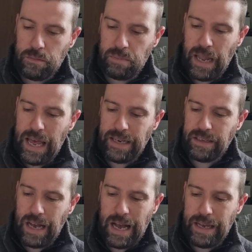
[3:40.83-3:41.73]
Blind
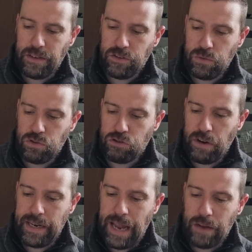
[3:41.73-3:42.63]
guides who
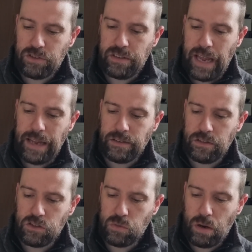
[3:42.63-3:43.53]
strain out a gnat
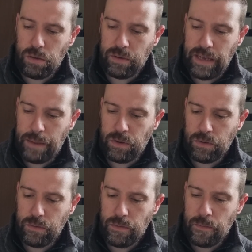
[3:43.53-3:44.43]
and swallow a
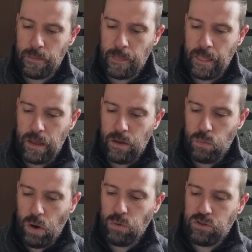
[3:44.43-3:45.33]
camel.
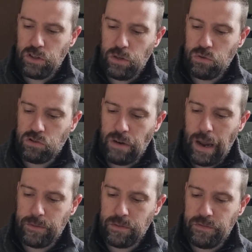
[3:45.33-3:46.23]
Woe to you,
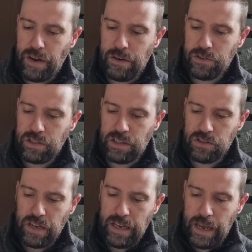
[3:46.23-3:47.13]
scribes and
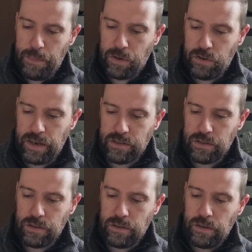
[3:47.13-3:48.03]
Pharisees,
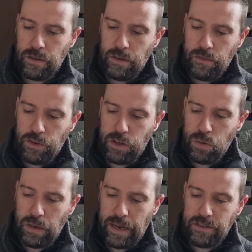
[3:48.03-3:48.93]
hypocrites! For you
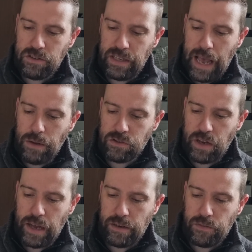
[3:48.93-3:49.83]
cleanse the
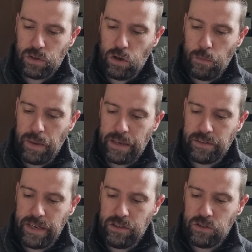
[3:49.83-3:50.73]
outside of the cup and
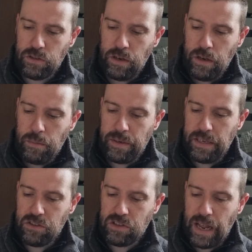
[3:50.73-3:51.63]
dish, but
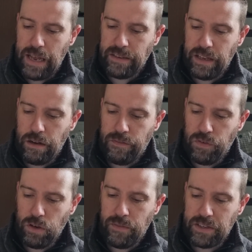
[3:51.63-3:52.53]
inside they are
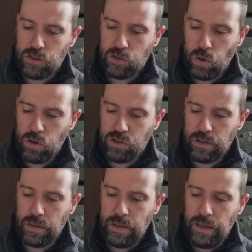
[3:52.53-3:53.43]
full of
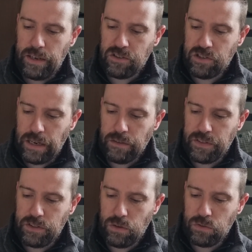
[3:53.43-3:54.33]
extortion and
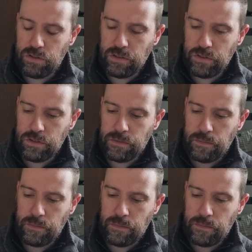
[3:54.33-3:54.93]
self-indulgence.